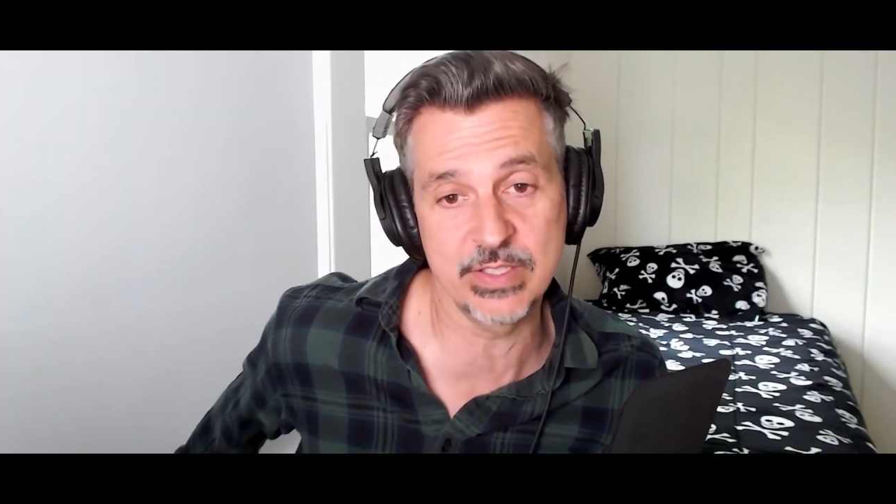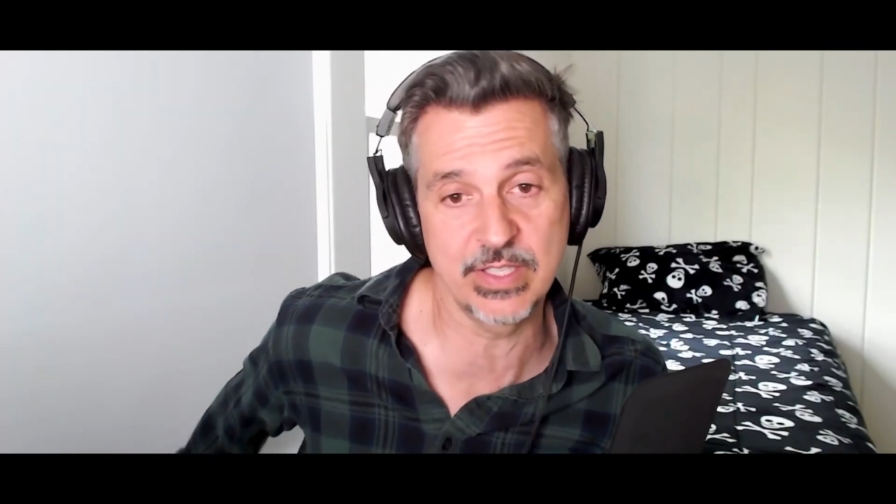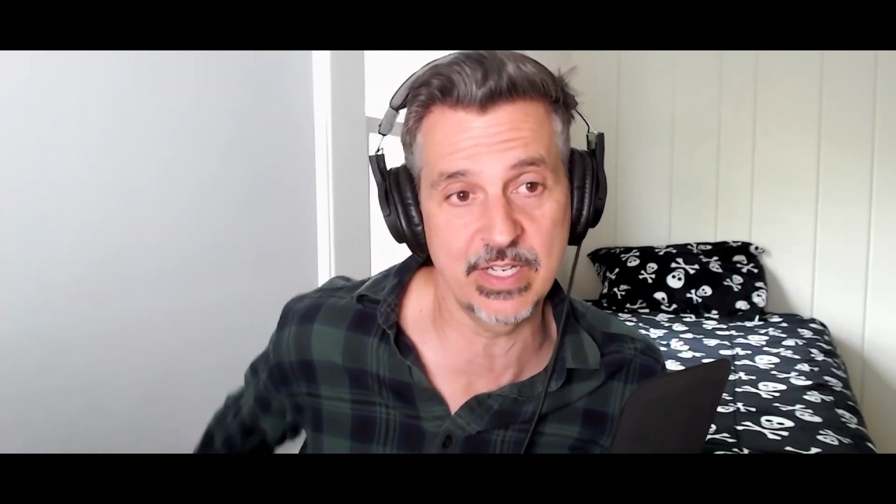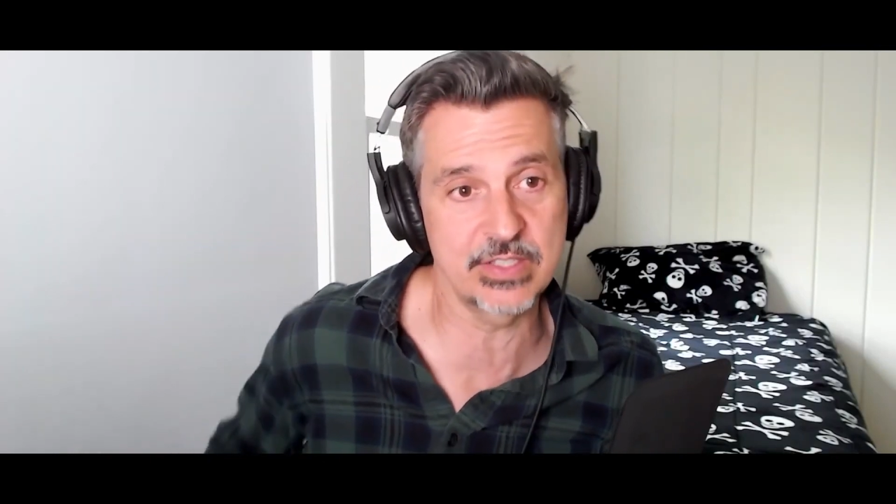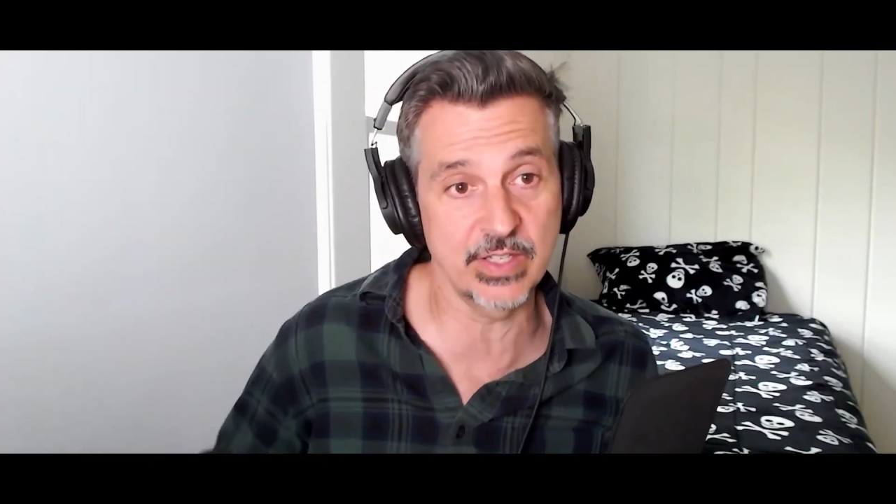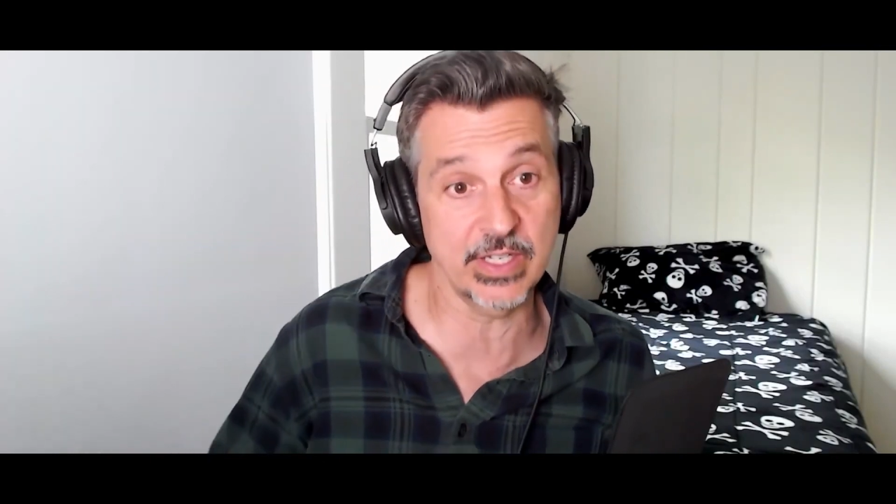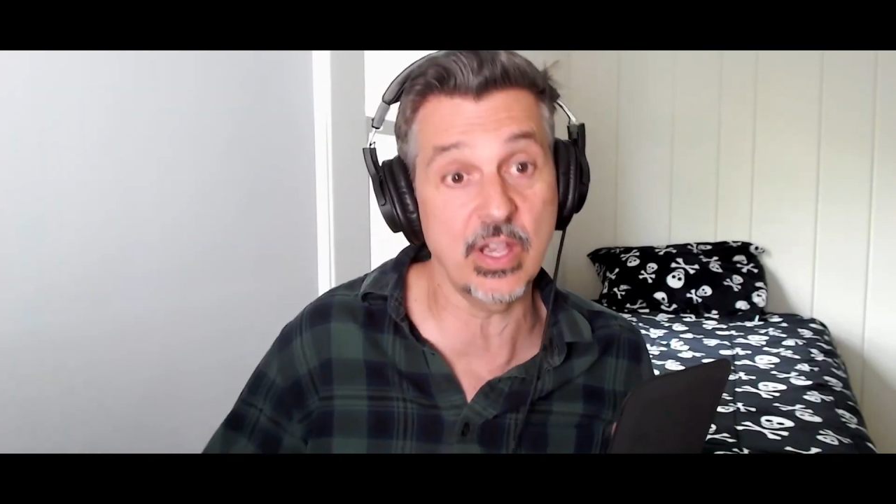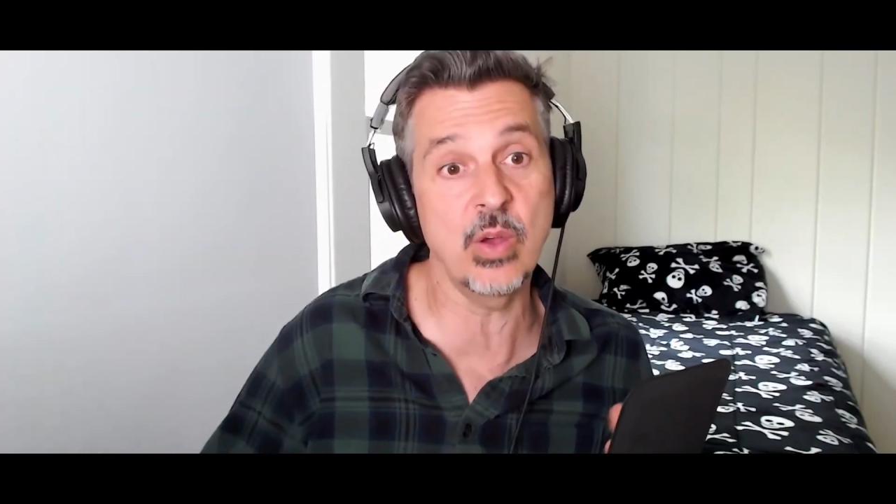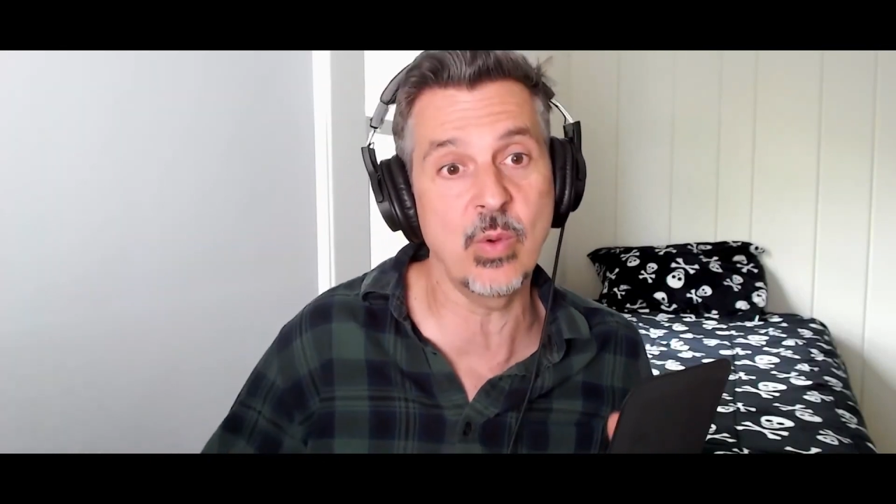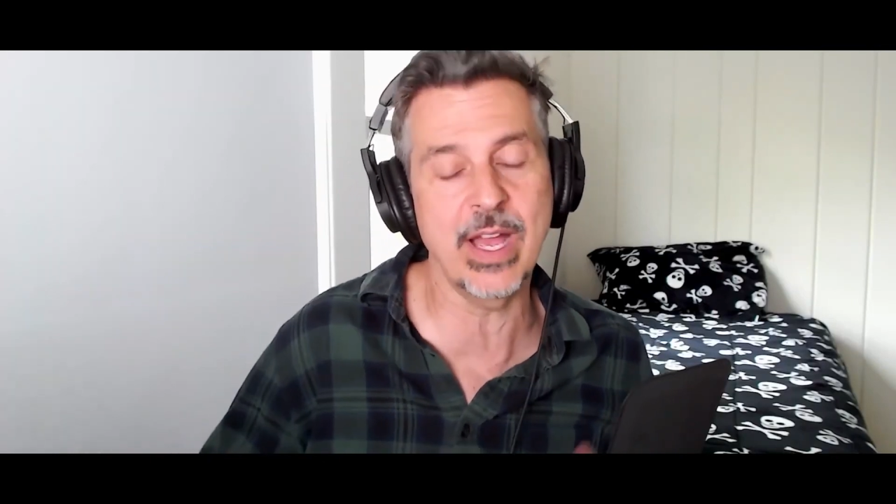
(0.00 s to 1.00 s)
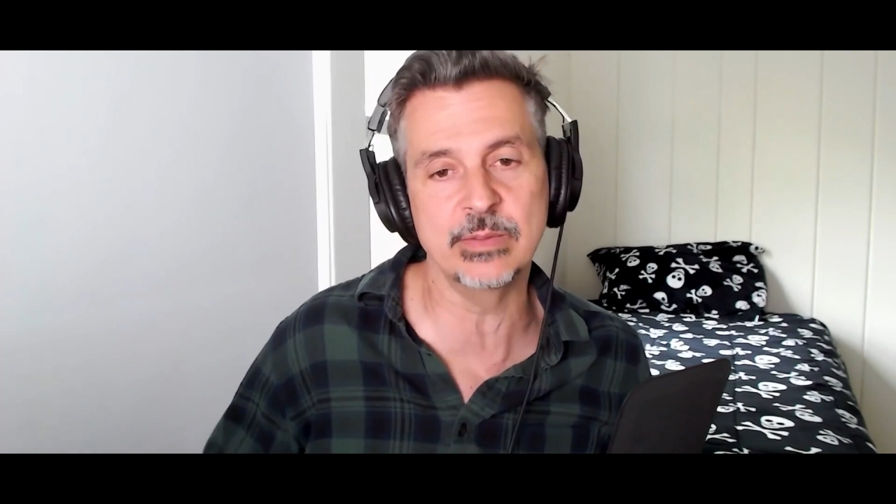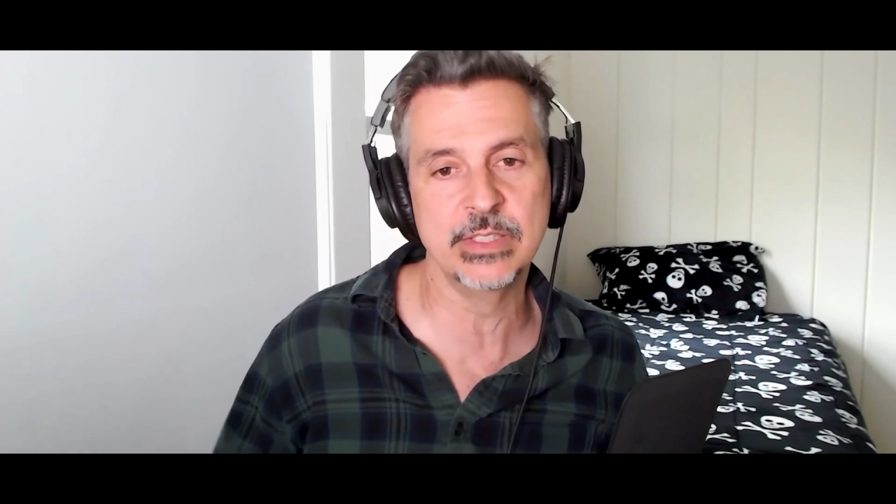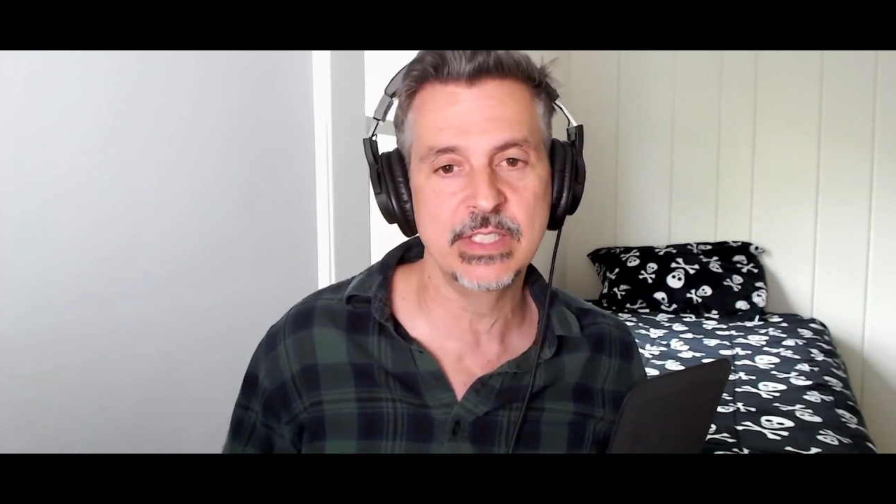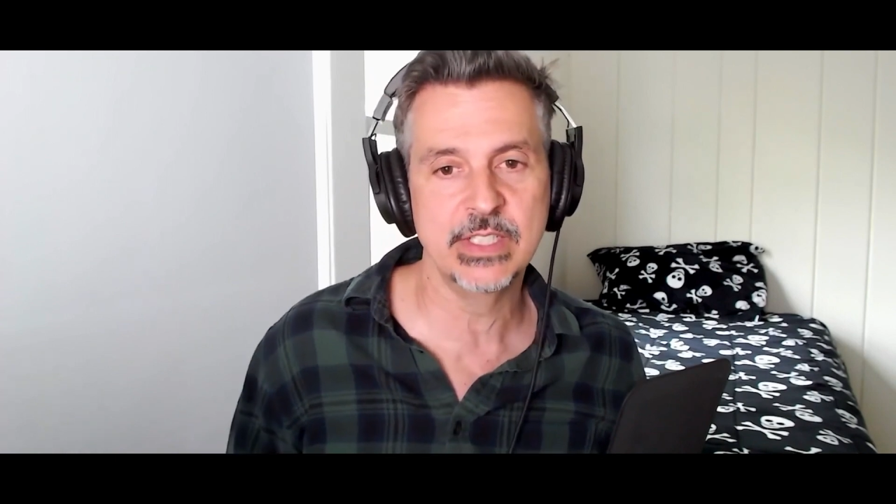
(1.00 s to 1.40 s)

So that it's like, oh wow,